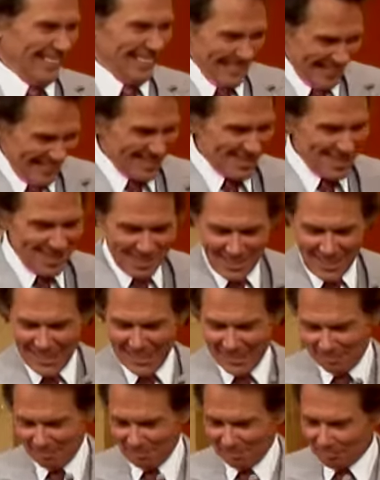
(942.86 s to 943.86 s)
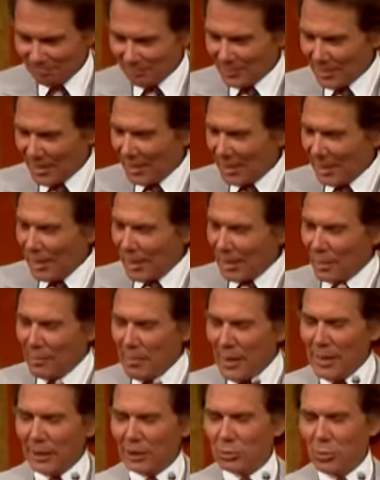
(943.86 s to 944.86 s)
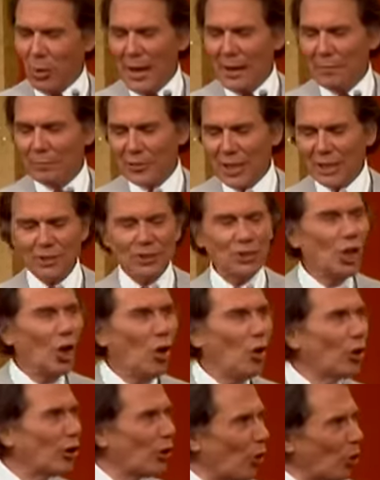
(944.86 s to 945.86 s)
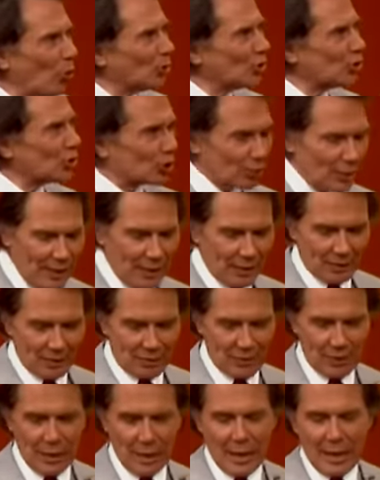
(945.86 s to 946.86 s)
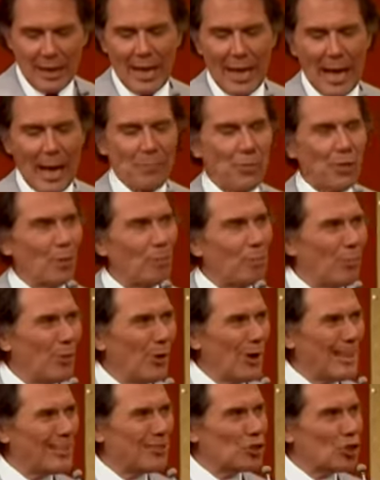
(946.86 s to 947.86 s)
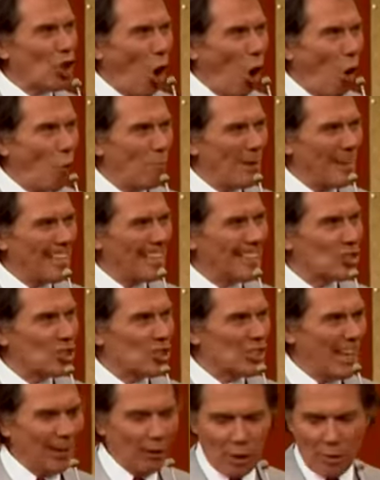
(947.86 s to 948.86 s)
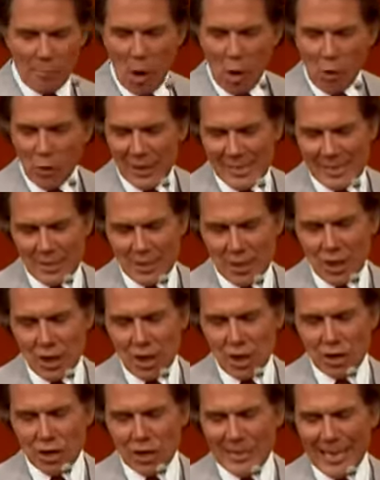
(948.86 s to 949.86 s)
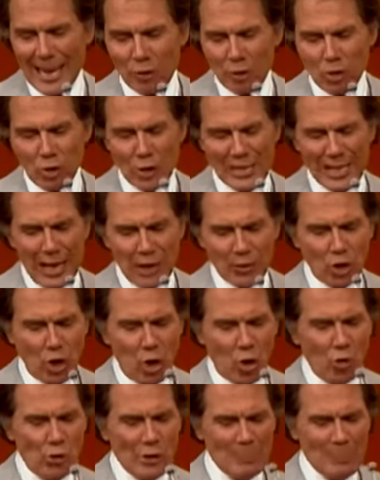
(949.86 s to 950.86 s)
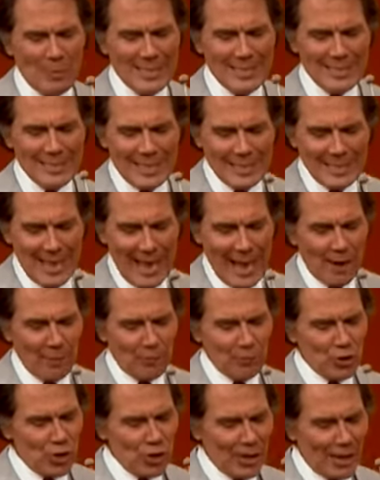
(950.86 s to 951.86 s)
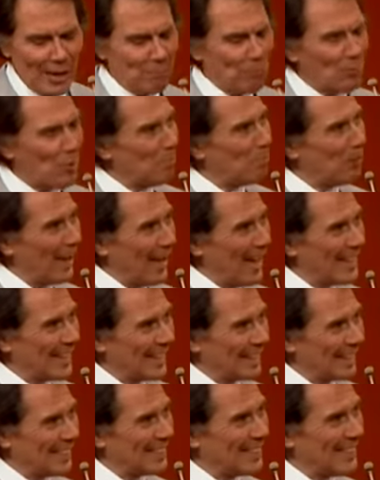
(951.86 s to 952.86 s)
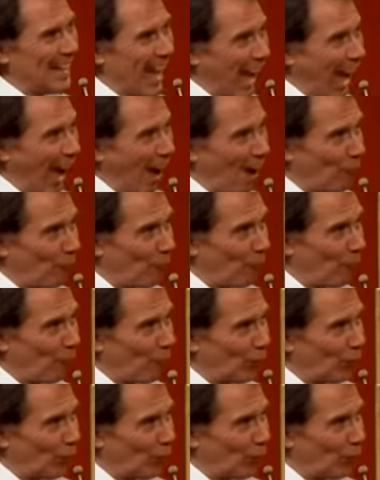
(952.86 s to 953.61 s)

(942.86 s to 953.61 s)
yes, she did. The mayor's wife doesn't know her own strength. At the bridge opening ceremony, she not only cut the ribbon in half, she cut the blank in half.